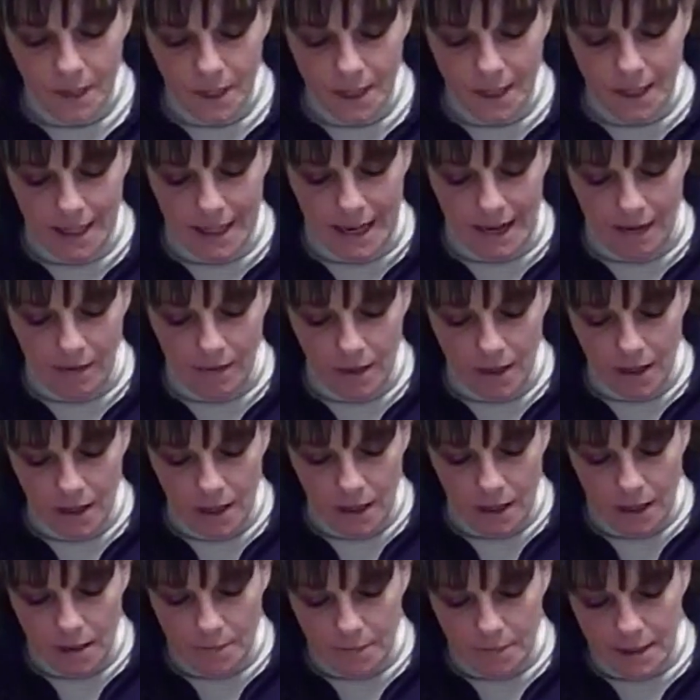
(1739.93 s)
Now, I'm
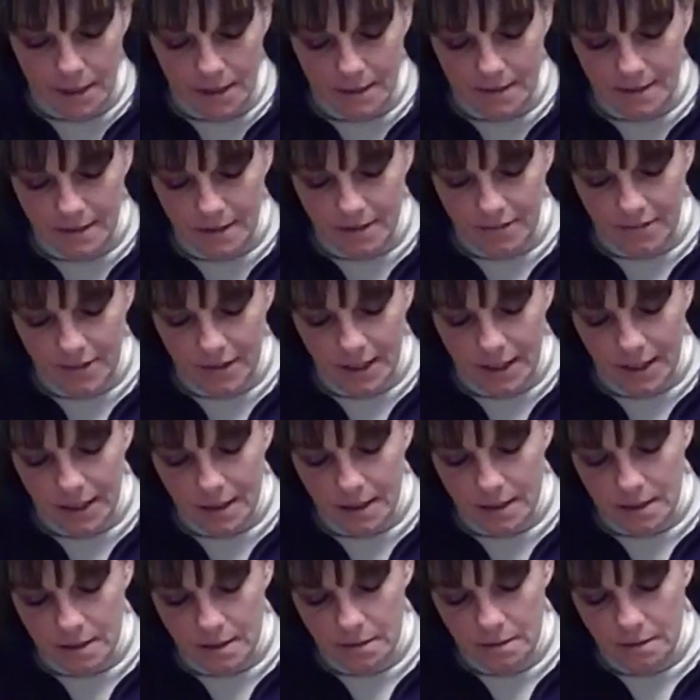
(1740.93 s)
going to see if I
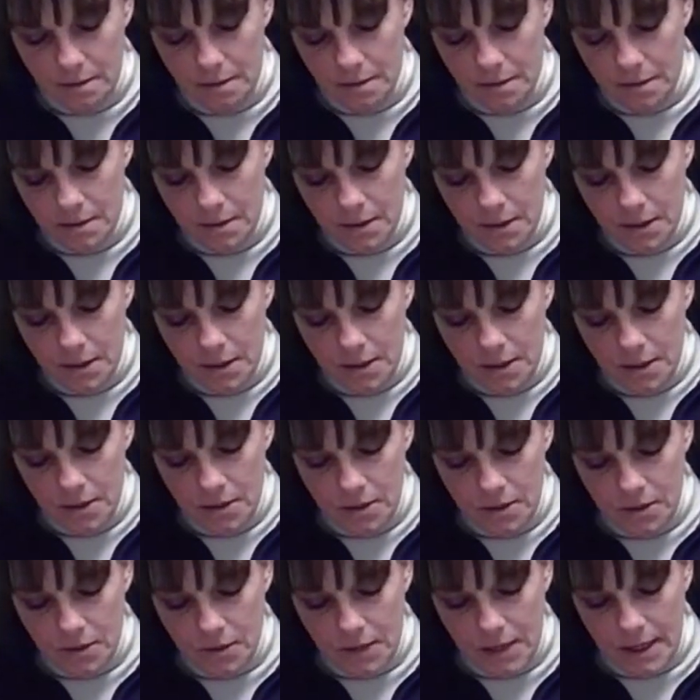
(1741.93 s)
can
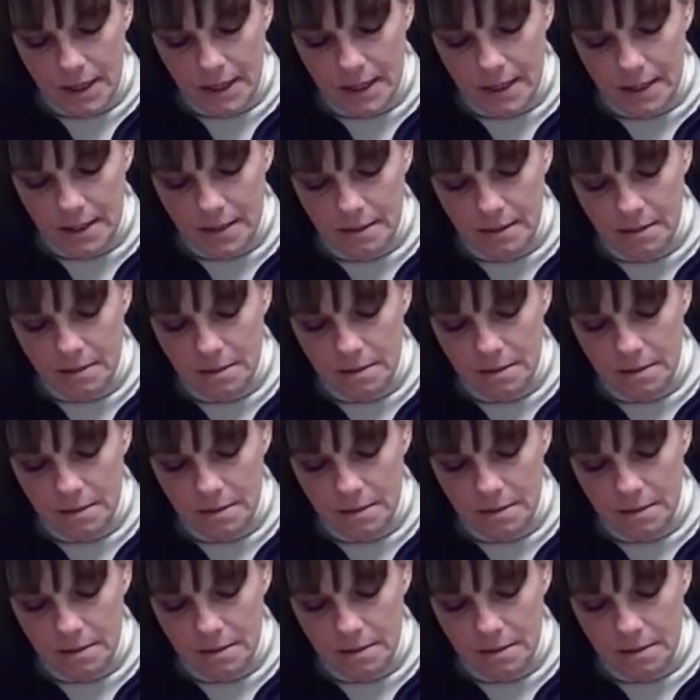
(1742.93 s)
try and